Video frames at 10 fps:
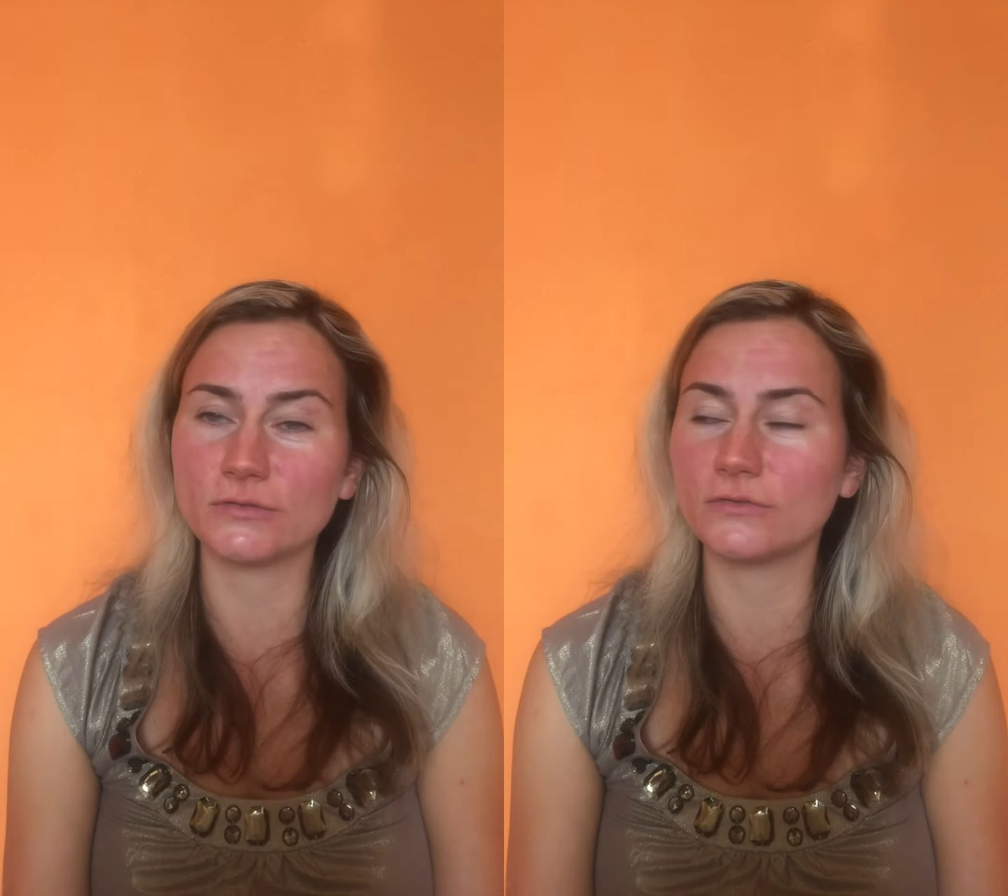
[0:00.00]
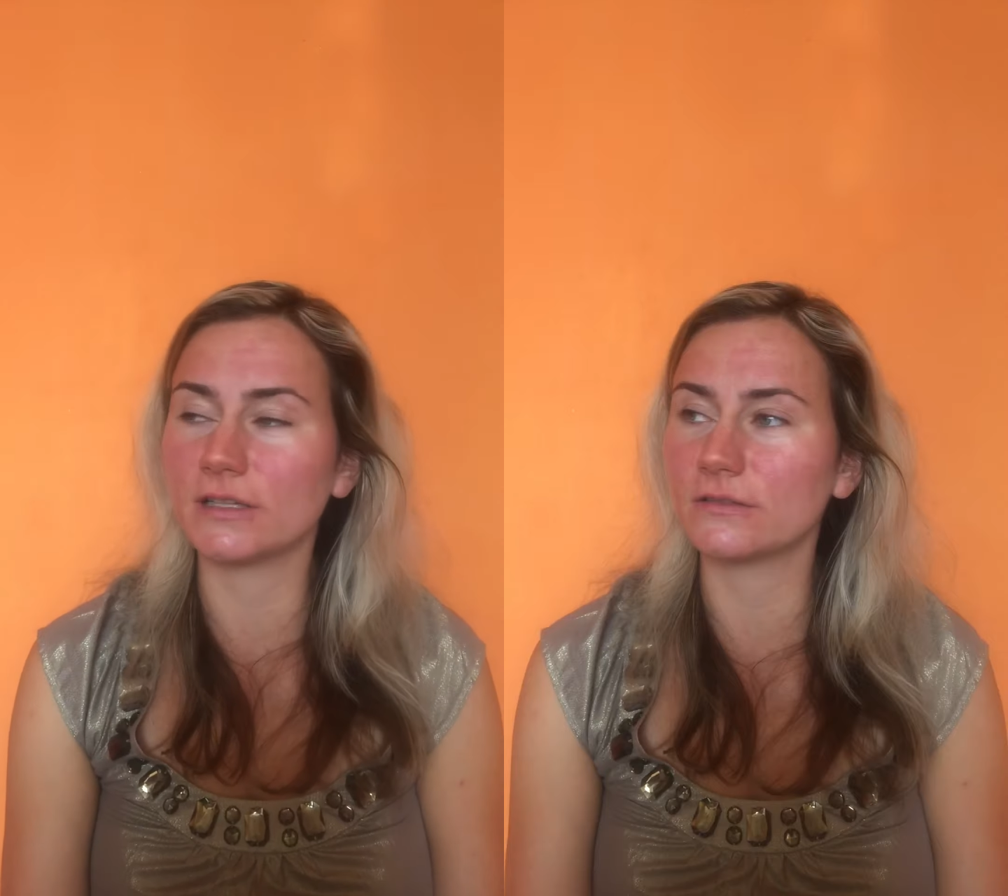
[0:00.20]

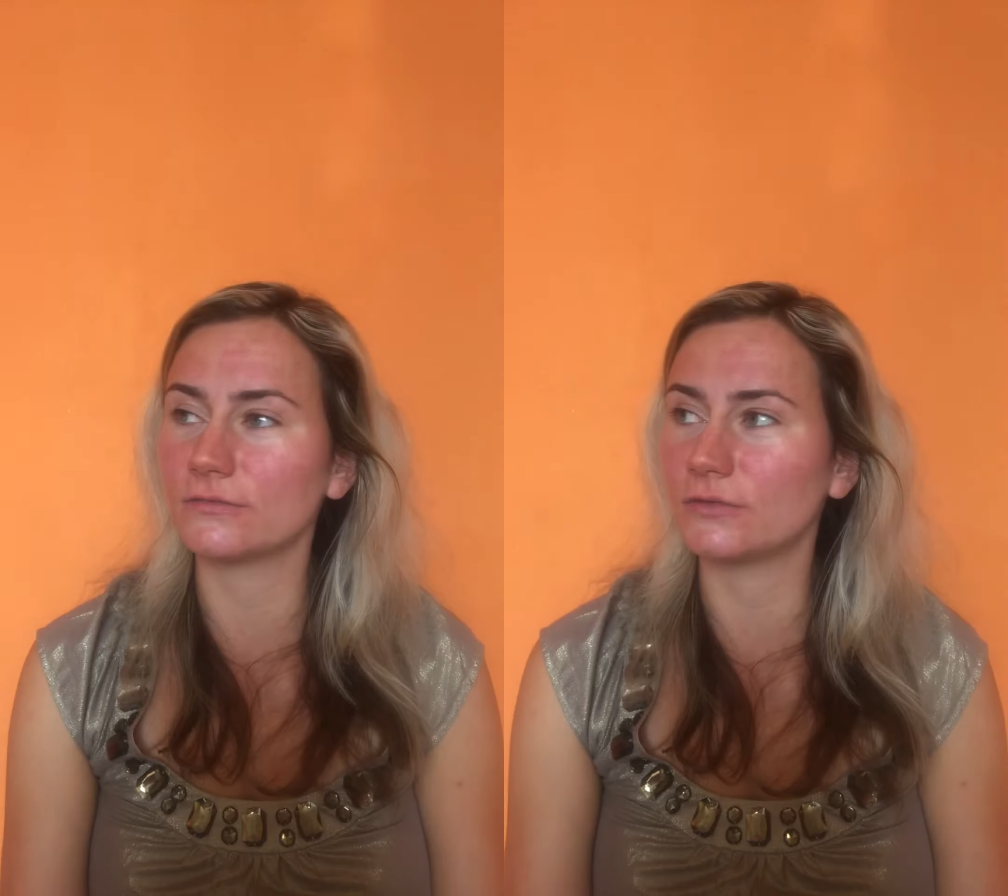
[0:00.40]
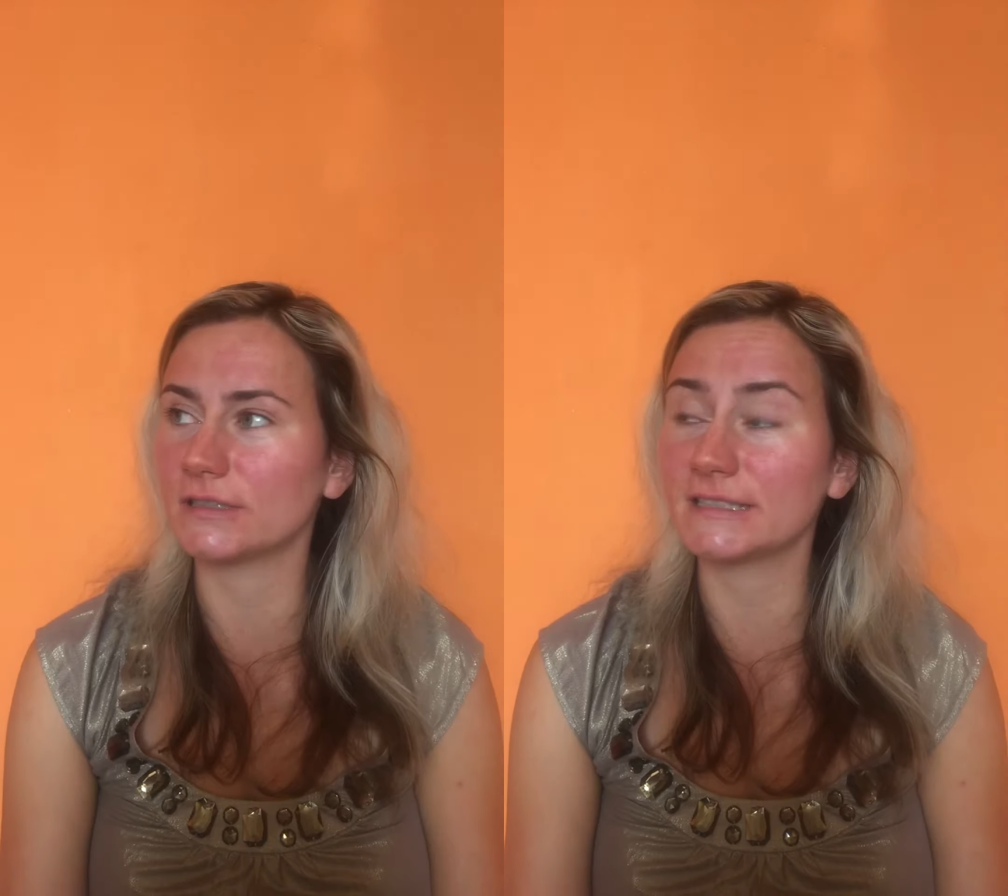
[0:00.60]
do it
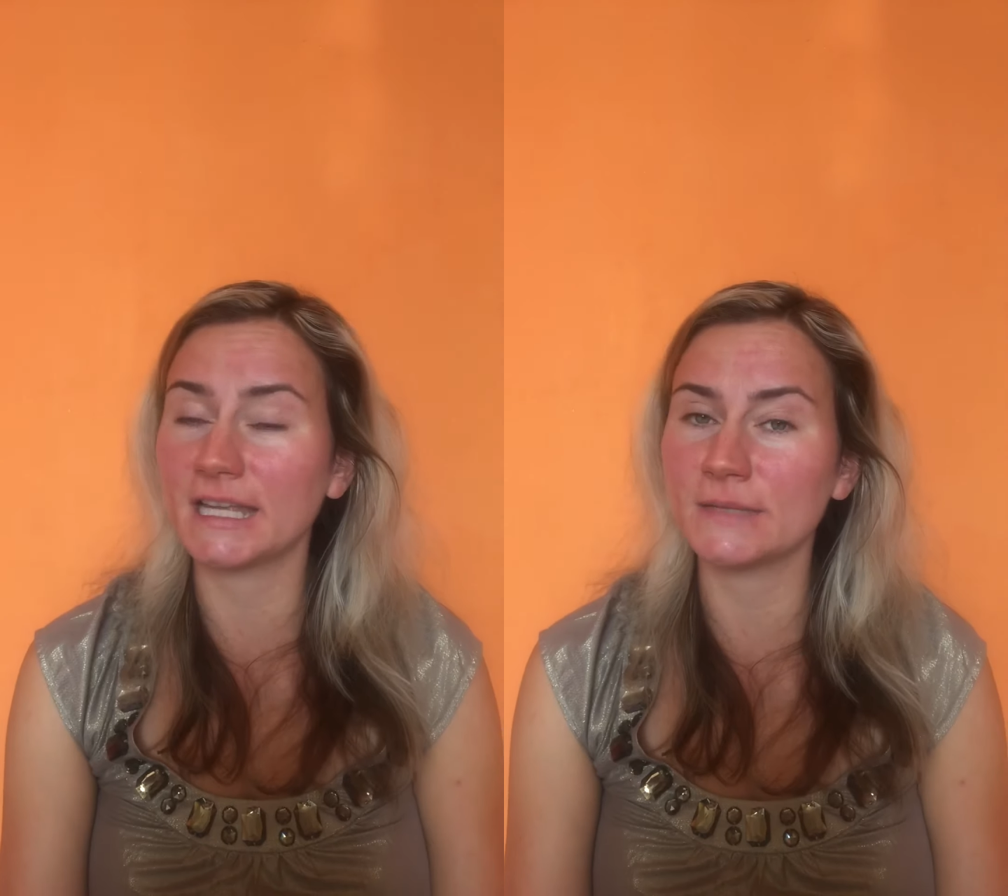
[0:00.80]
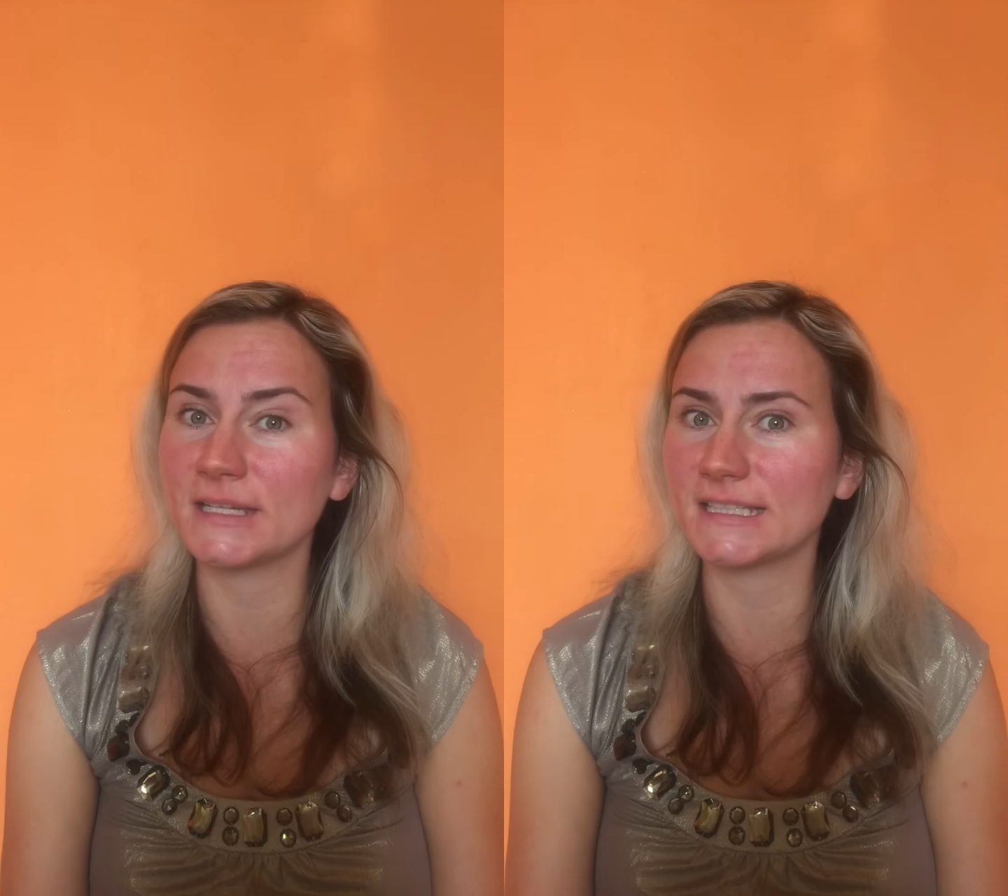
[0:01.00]
for
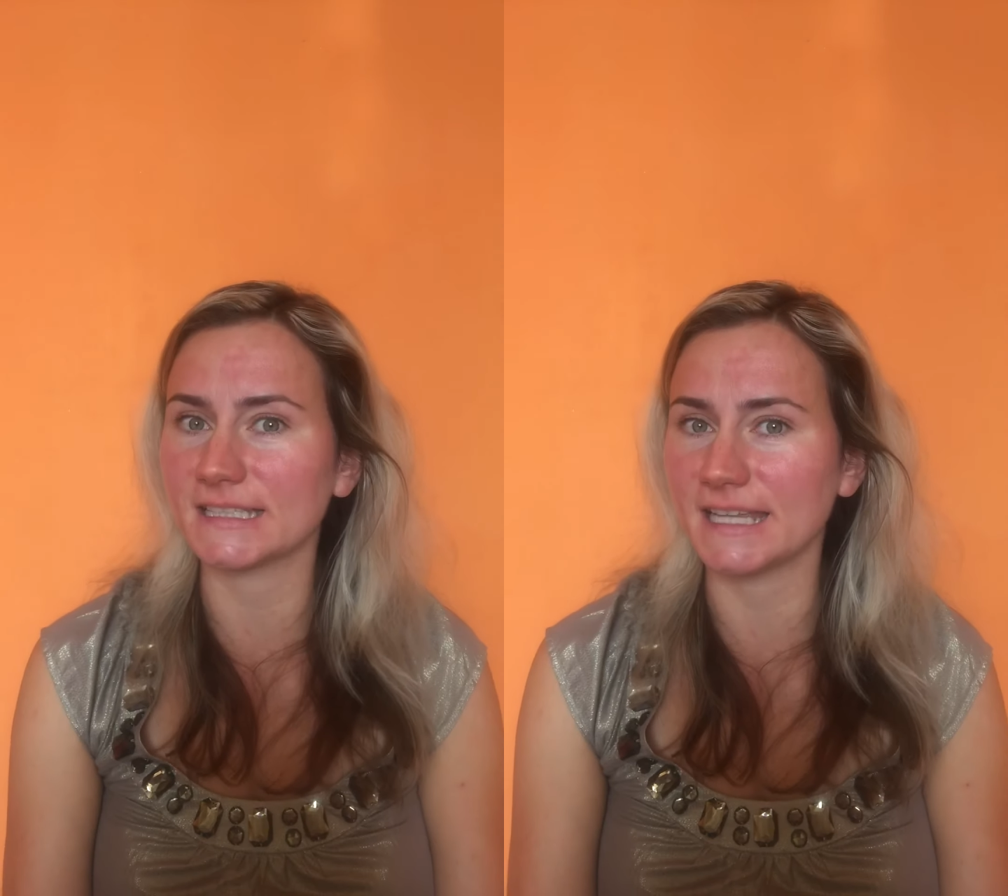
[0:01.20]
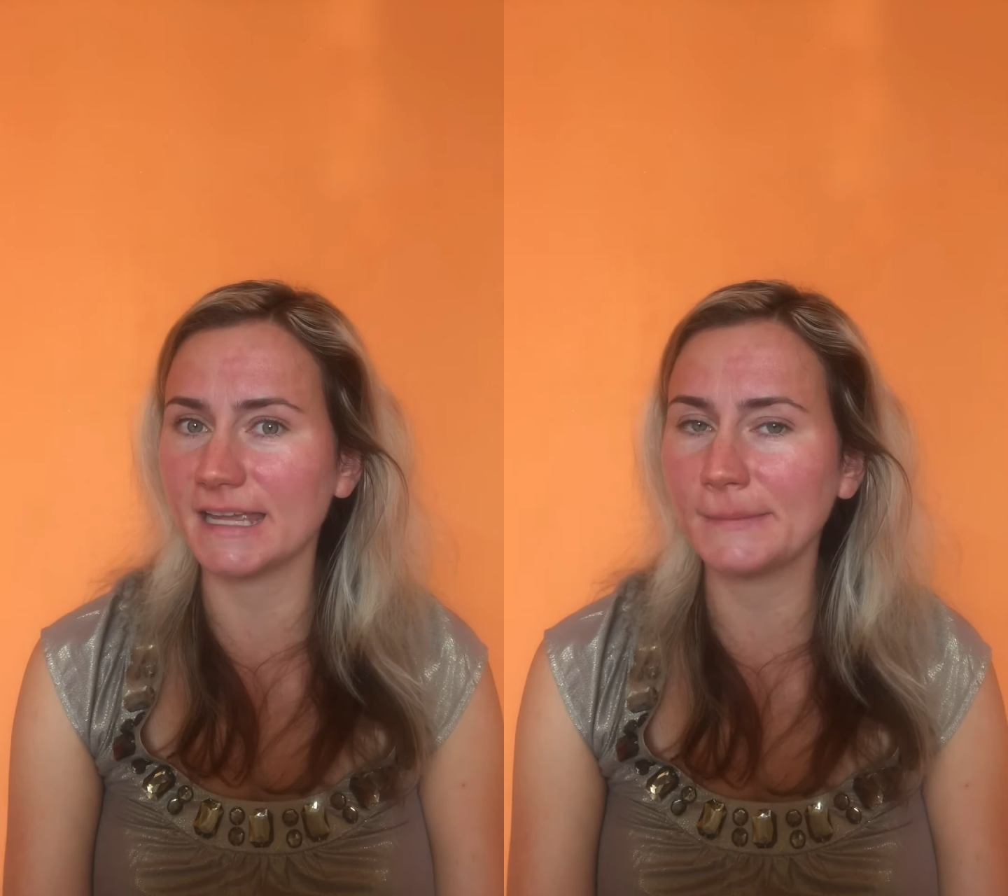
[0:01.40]
10 minutes
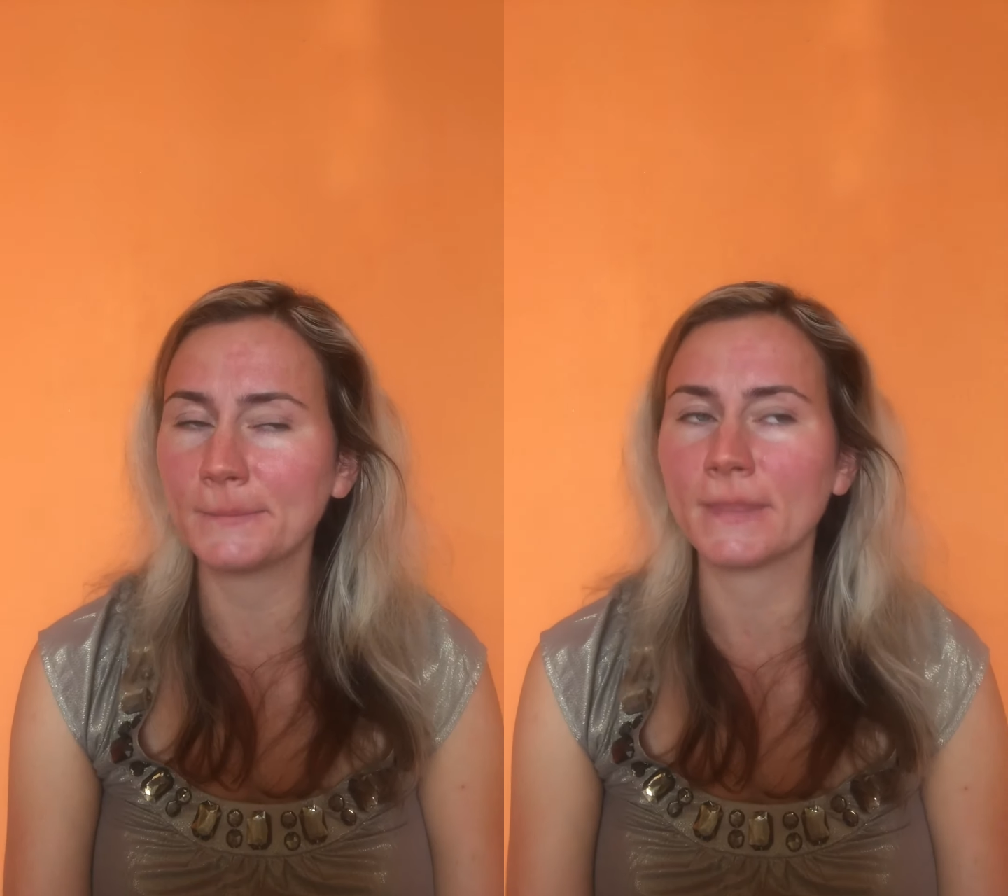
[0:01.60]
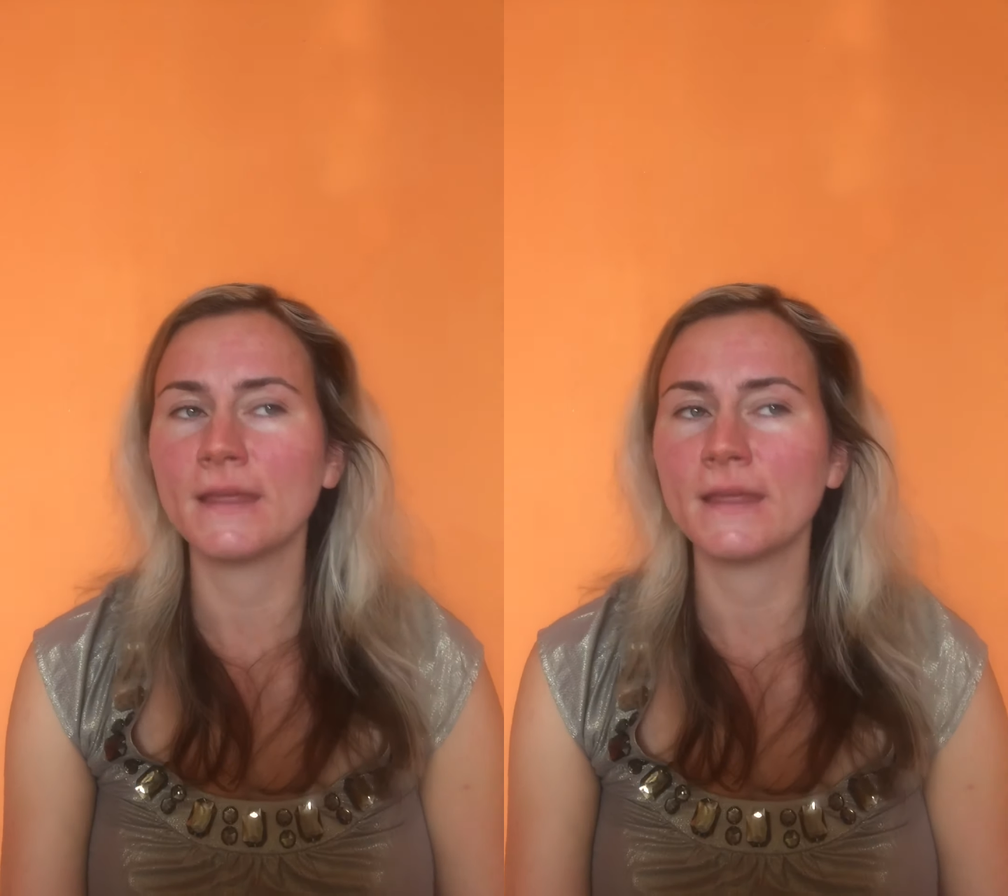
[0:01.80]
a day,